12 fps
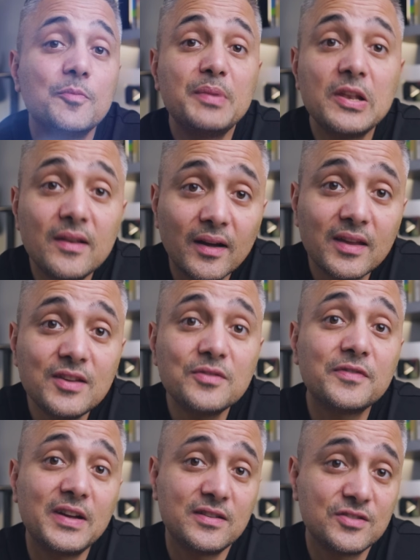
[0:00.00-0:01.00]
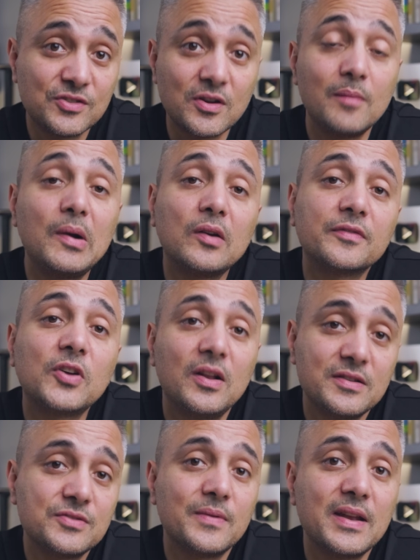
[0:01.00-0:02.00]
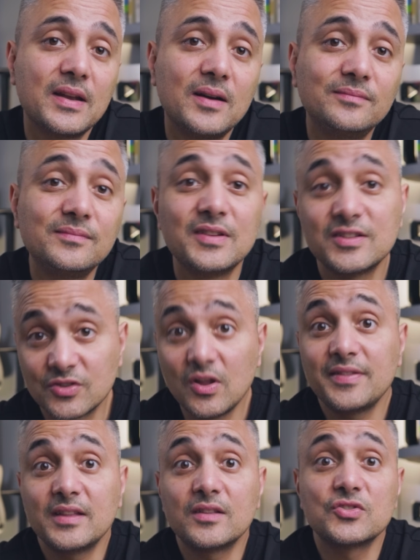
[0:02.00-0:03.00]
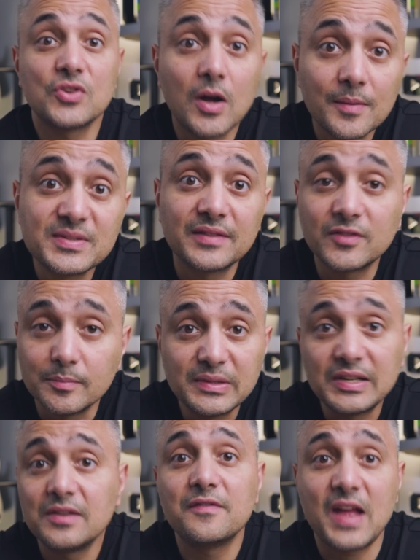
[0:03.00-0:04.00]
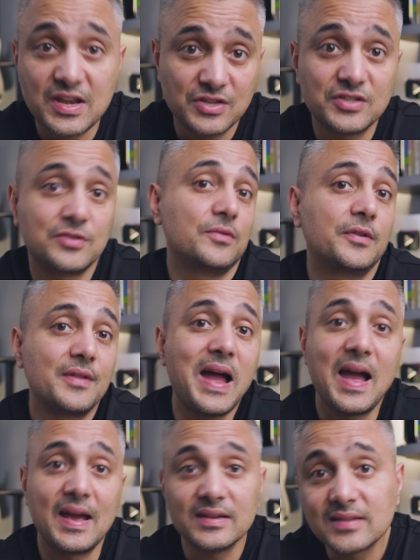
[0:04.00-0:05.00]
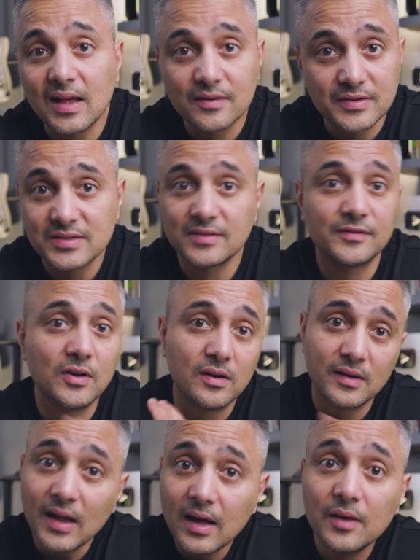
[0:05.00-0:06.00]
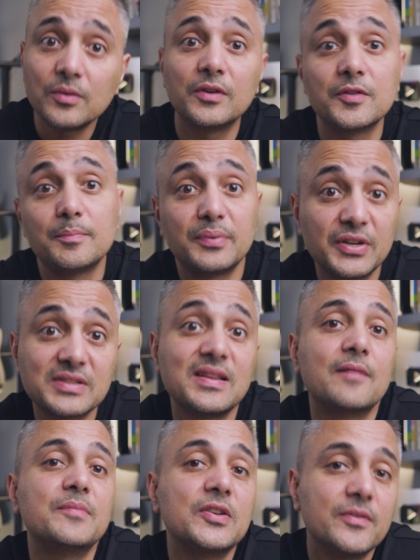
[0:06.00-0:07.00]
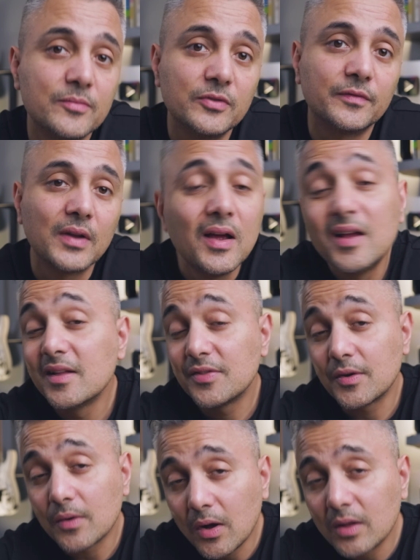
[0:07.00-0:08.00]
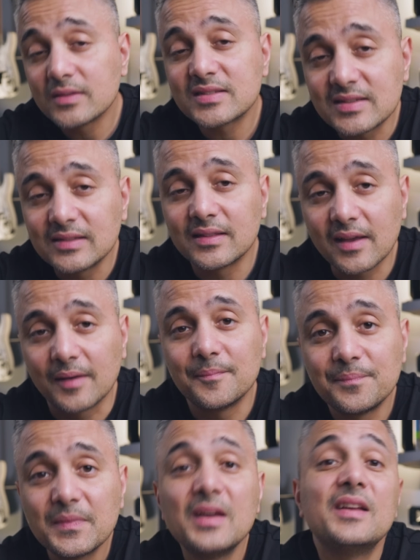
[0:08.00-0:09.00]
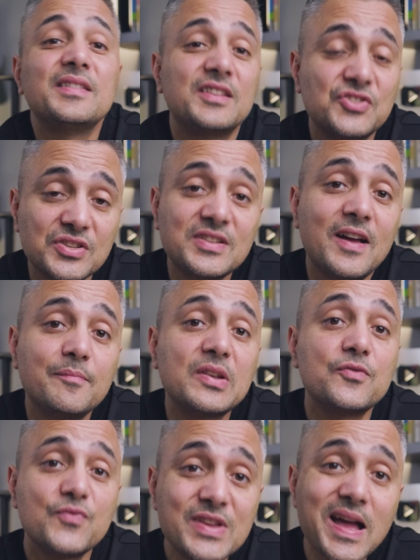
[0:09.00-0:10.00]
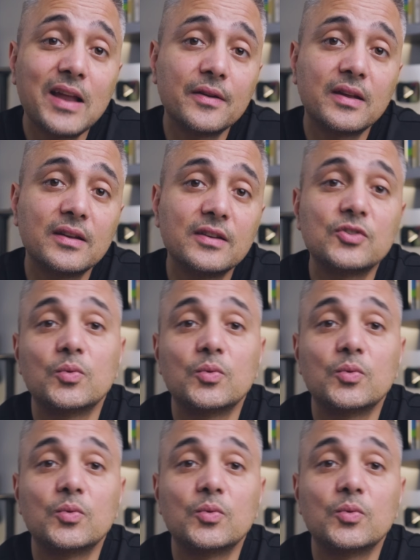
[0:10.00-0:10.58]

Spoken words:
You'd be lucky to find a job out of college right now. It's not that the jobs have completely vanished or the high salaries have gone down or the perks have been removed. They're all still there. They just have been reallocated